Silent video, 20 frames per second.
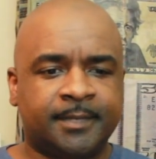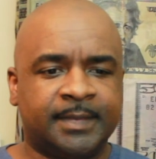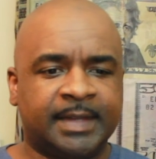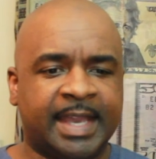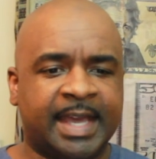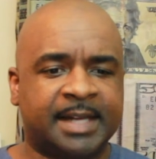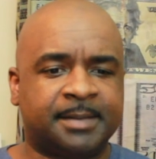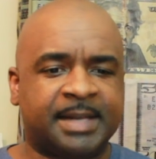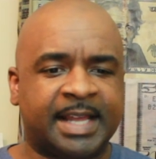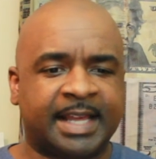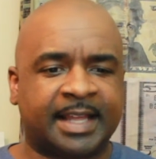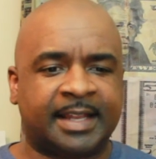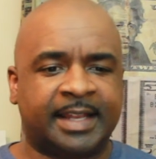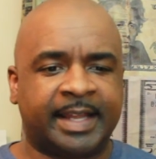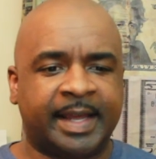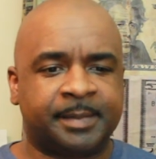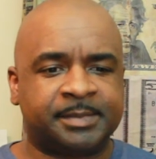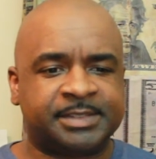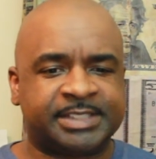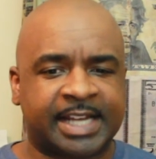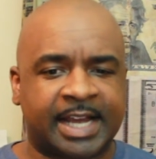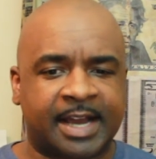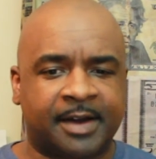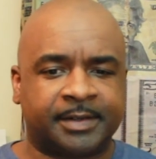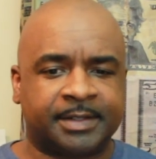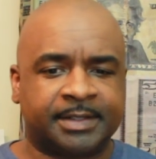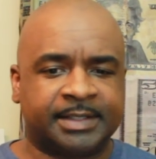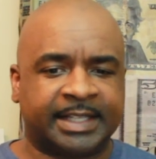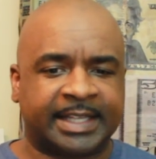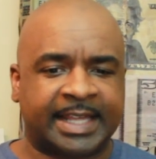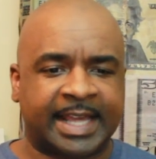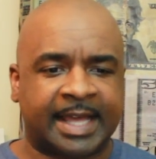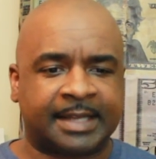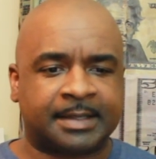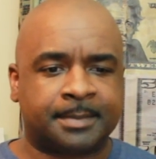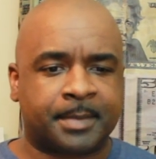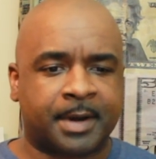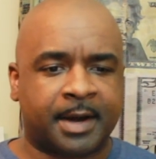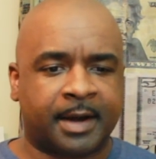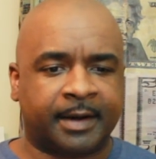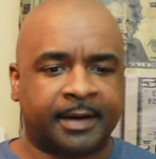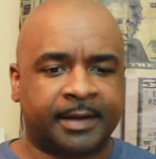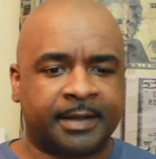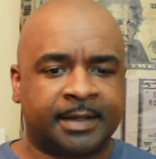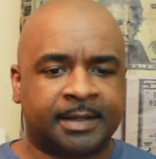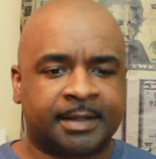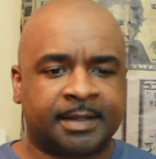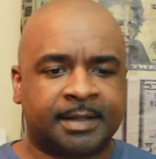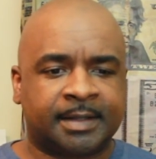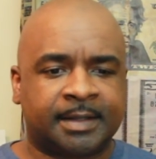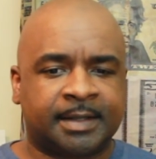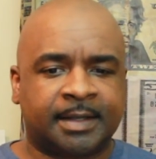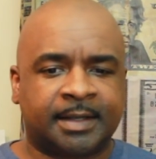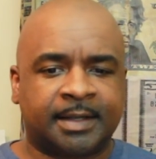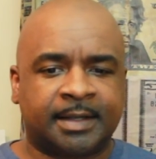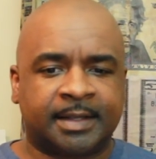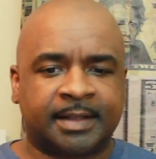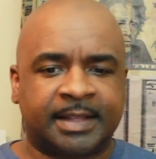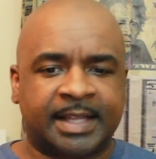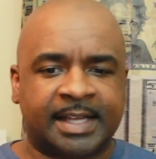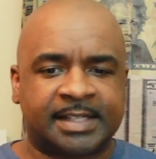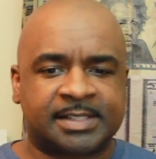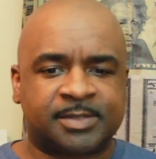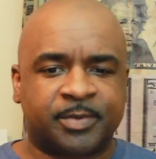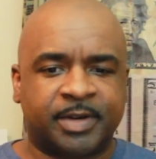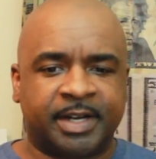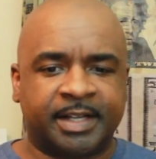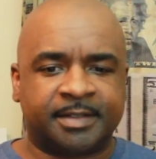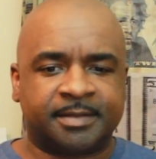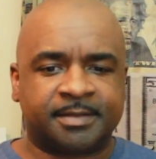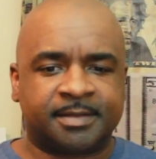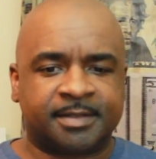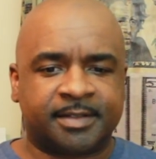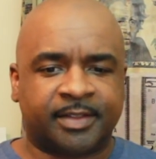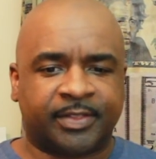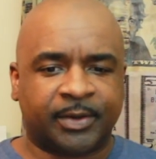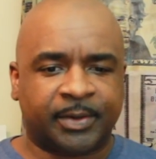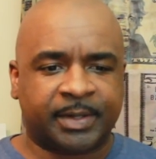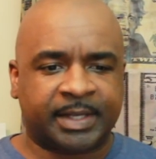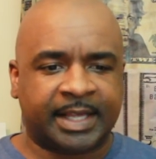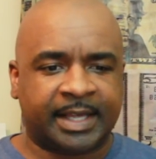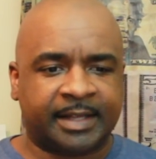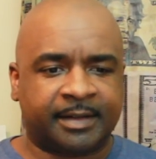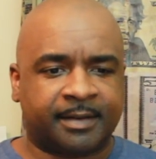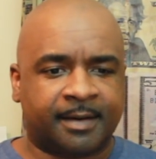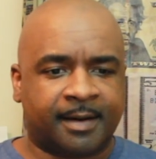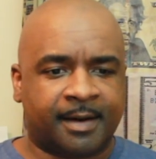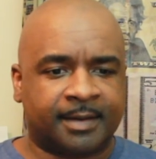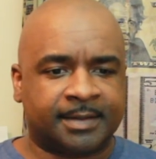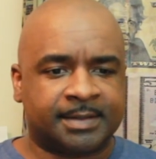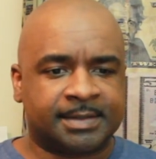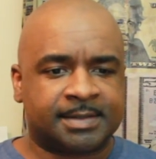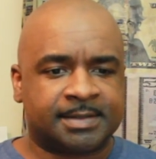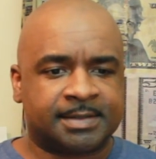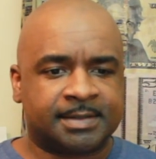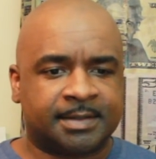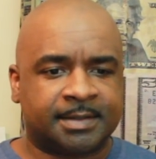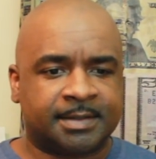Add up that clam chowder, the calamari, that's what, $38.